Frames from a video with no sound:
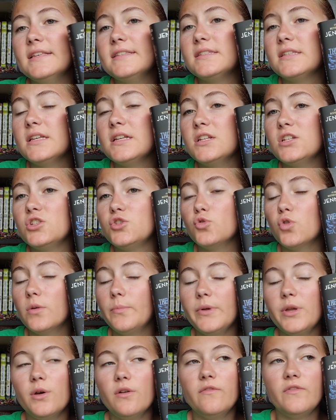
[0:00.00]
is
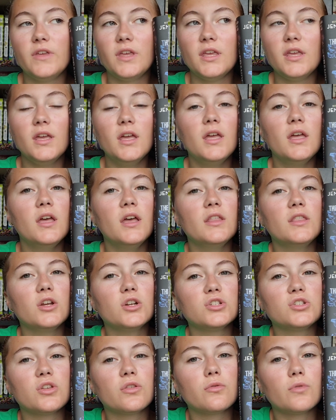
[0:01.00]
dual POV.
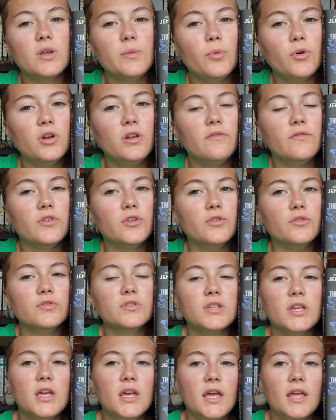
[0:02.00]
There's three point of
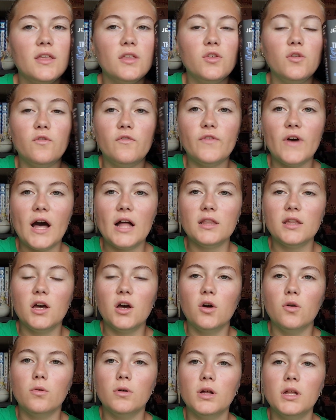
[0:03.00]
views. You
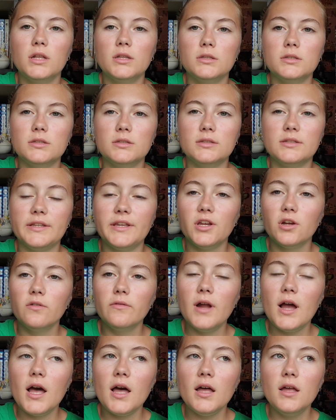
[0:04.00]
follow
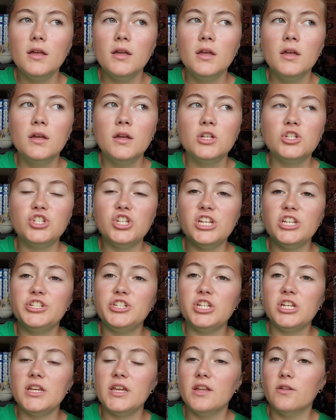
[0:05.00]
Lyra,
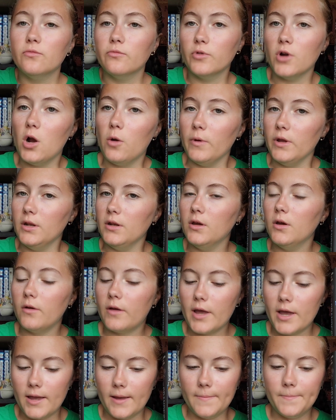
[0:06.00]
Gigi, and Rowan,
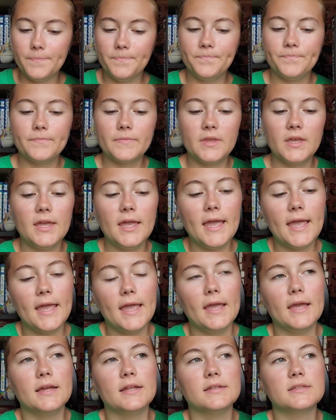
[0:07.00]
okay?
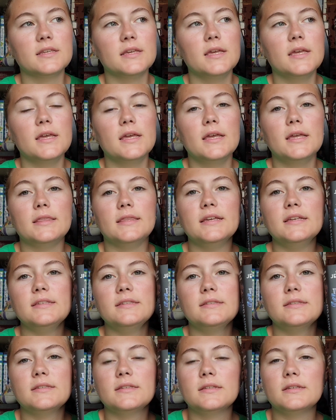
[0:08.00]
And
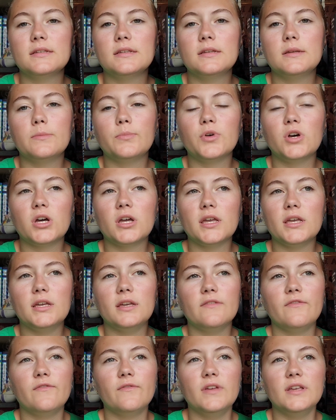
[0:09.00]
this book
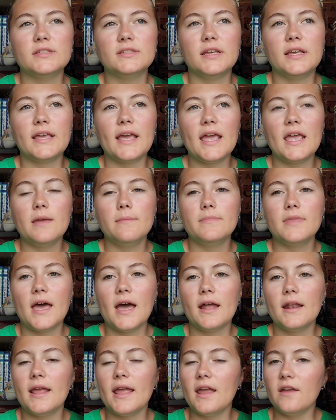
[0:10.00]
is a game
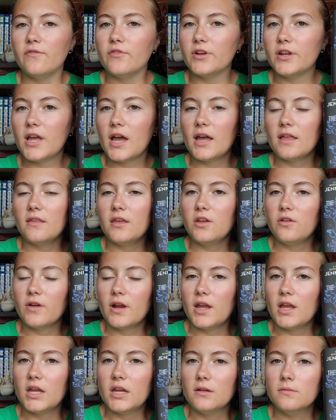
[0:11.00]
that Avery Kylie
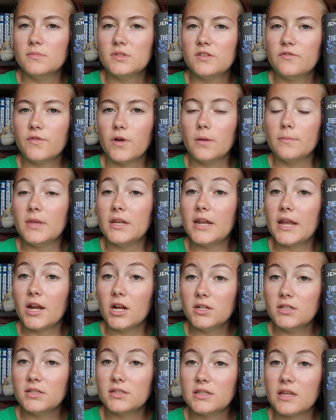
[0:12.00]
Grambs from the
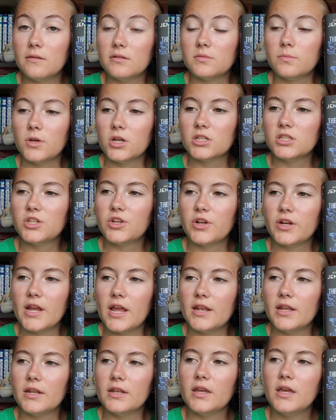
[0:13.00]
Inheritance Games books
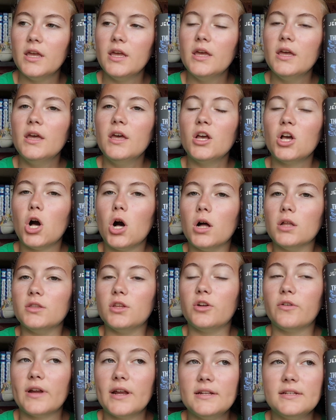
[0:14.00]
created called
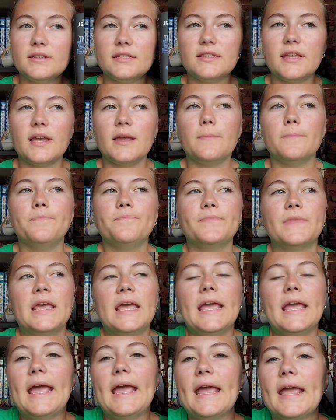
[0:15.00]
The Grandest Game
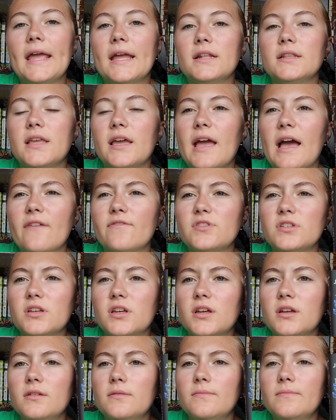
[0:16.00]
and they have
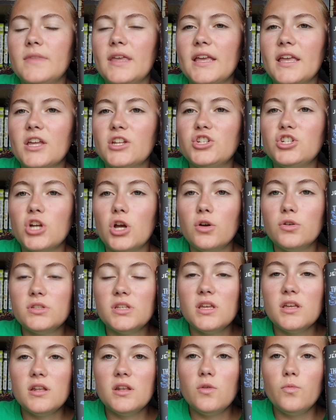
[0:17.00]
to they get
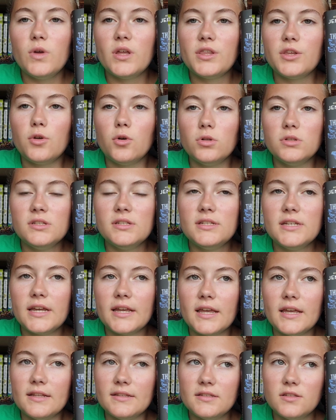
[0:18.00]
chosen with golden
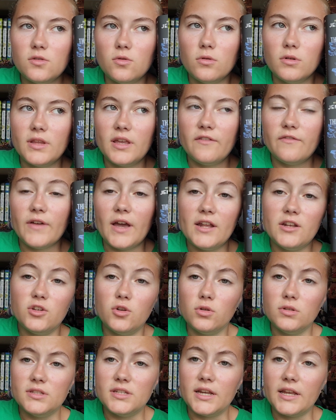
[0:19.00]
tickets or they find a
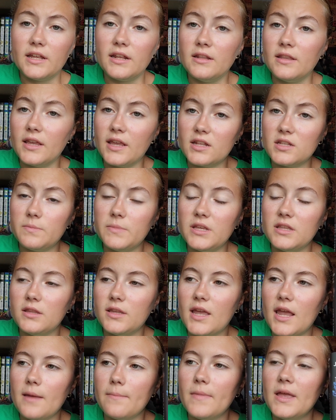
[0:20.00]
golden ticket and they get to be in
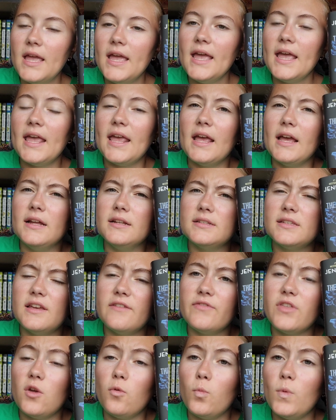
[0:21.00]
the game and
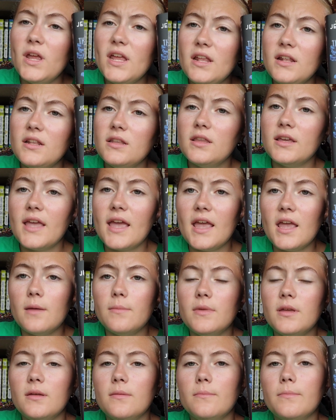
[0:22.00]
if they win the
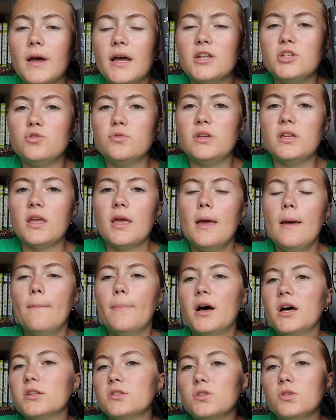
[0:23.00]
game by doing
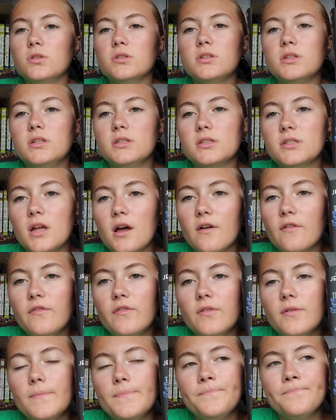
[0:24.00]
puzzles and
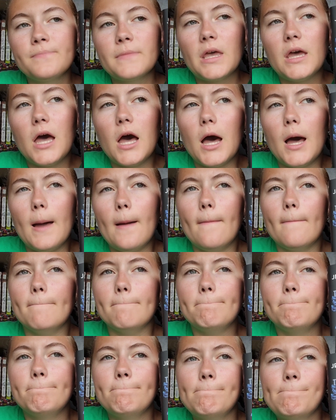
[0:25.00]
stuff
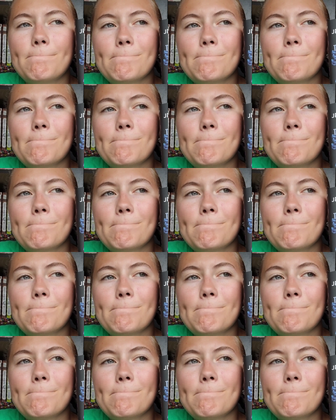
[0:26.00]
um,